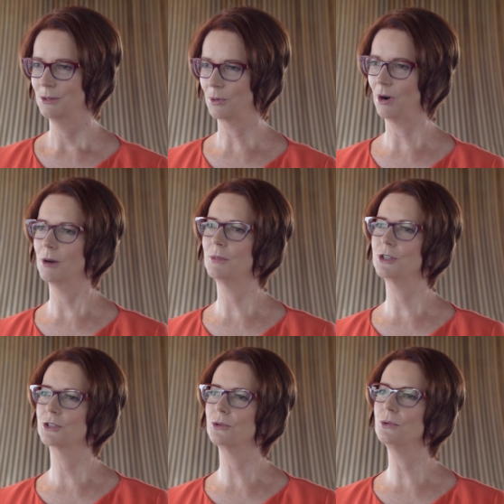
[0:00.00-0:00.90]
primary
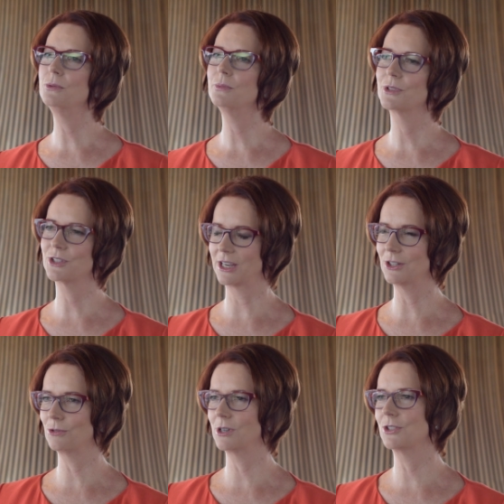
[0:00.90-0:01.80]
school,
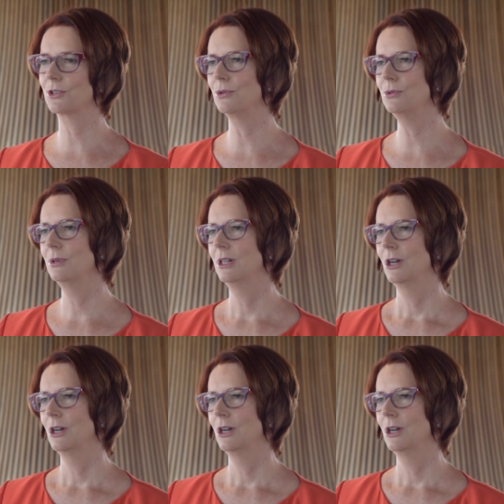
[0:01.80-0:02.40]
secondary school.